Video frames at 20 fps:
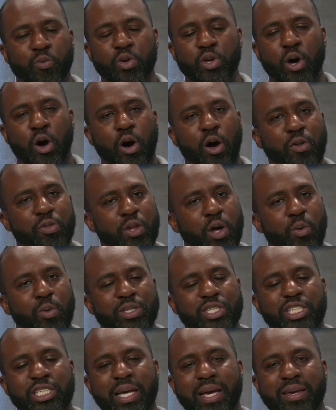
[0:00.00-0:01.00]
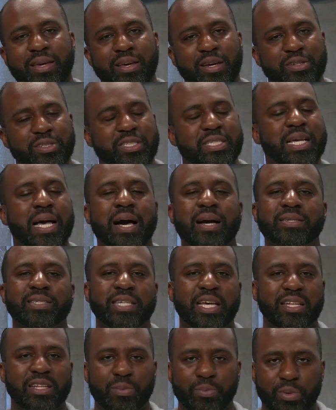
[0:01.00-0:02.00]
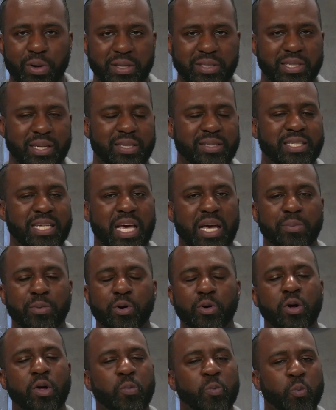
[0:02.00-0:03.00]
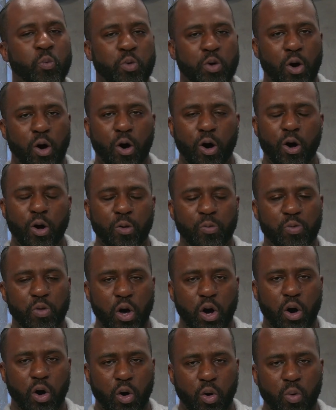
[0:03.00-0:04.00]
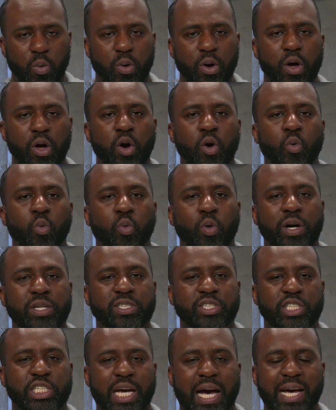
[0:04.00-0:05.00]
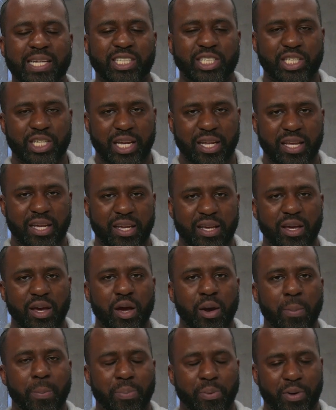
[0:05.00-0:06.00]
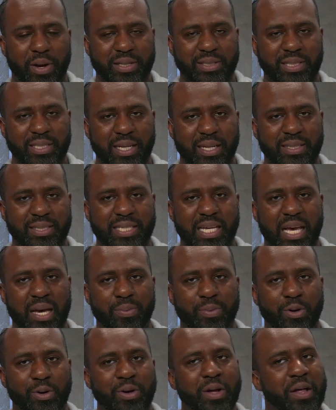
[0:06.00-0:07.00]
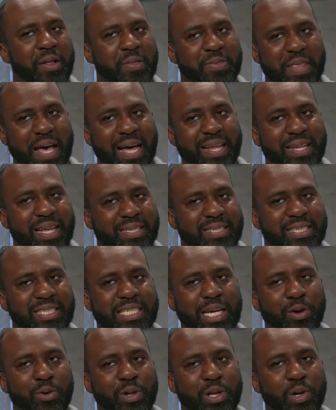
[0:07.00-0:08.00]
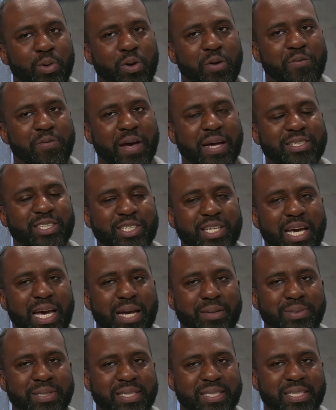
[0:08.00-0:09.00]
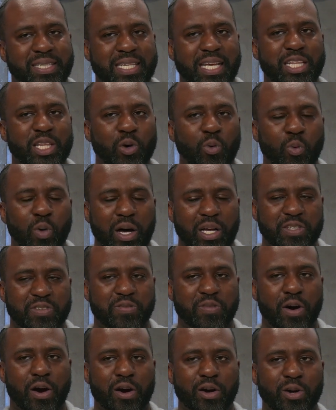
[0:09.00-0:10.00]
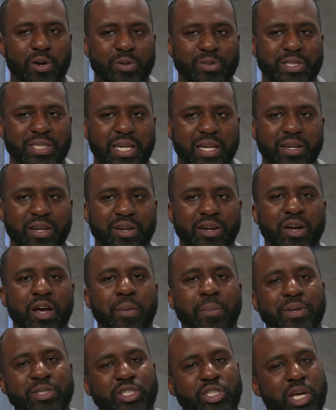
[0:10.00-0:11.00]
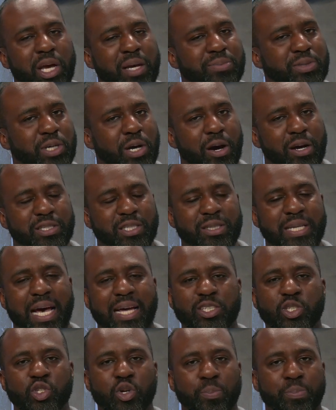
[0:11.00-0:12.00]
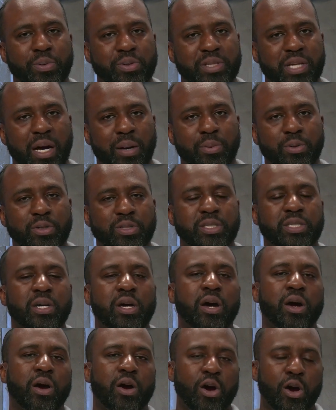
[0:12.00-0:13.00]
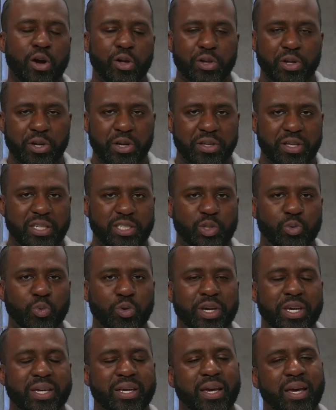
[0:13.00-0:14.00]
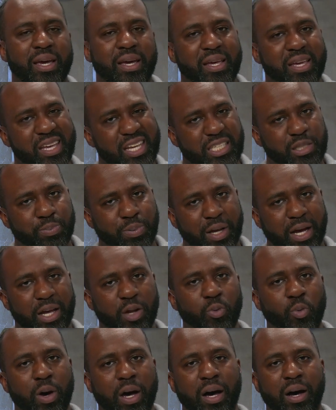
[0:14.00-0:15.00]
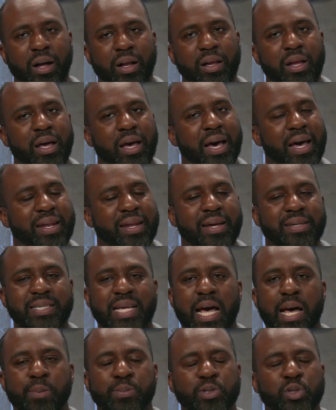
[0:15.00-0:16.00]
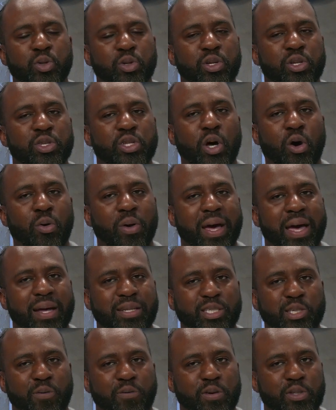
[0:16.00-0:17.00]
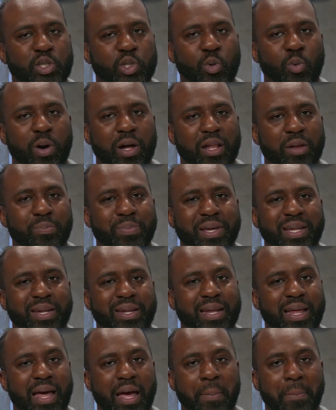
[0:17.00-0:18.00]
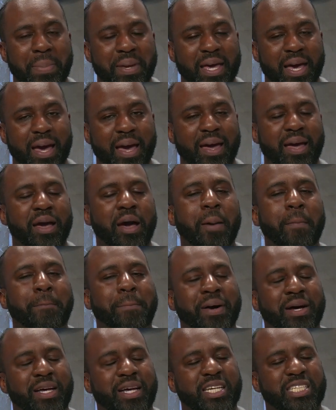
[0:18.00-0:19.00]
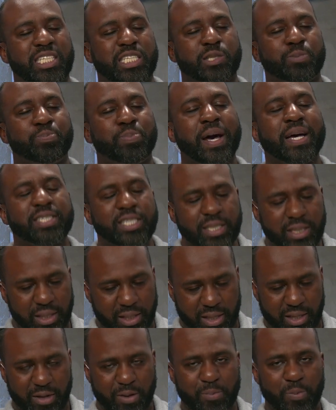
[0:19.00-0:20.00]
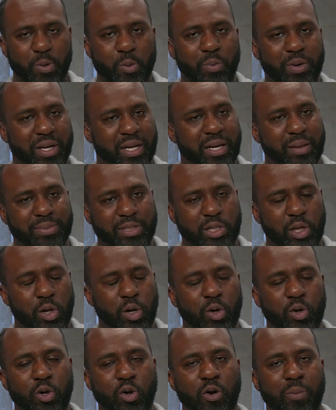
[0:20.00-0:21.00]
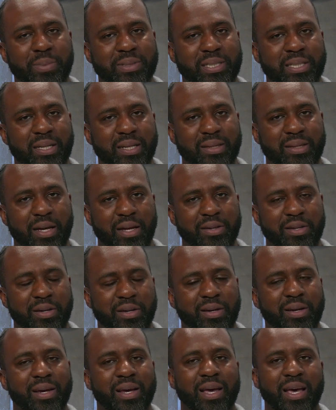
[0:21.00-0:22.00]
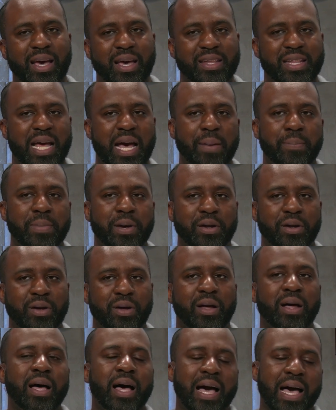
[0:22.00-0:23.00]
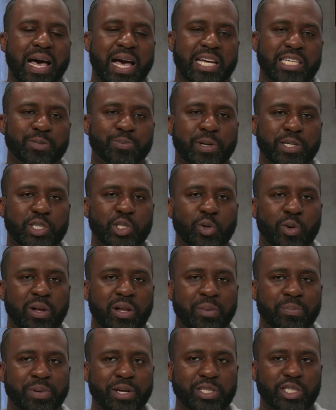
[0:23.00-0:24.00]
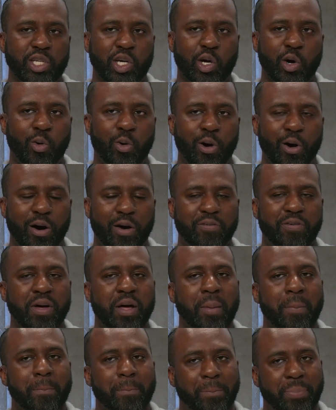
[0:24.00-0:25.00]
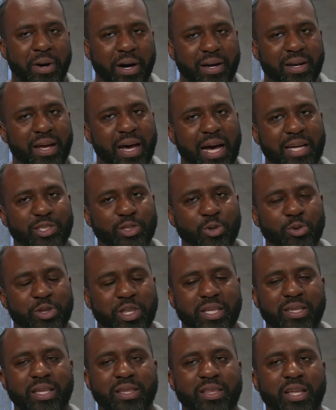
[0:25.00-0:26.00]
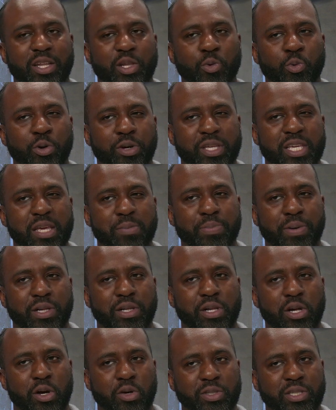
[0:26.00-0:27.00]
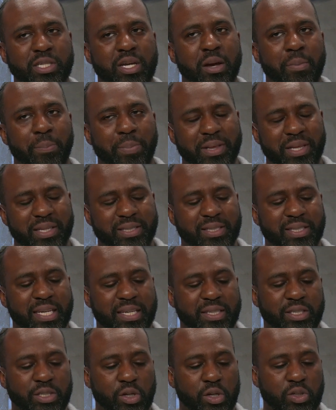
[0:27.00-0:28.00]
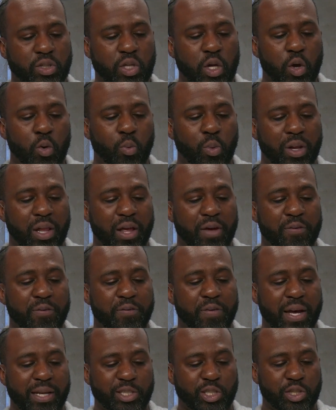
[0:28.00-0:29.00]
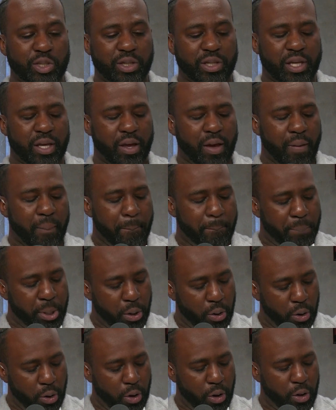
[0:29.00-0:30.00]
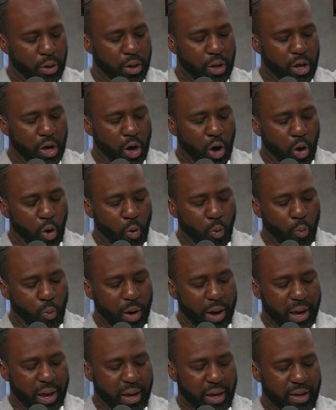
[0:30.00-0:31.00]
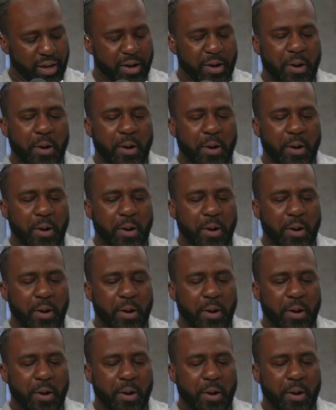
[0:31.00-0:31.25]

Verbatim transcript: We all know what Shai Gilgeous-Alexander brings to the table. We all know what Josh Giddey brings to the table. Not necessarily a revenge game since it's in the Wells Fargo Center, but James Harden's had triple doubles earlier this week. He's played well, and there's absolutely no answer for Joel Embiid in the NBA, but especially when it comes to the Oklahoma City Thunder in that middle. I expect Joel Embiid to go off, but I do think the Thunder will keep it close, but the Sixers will eventually pull away.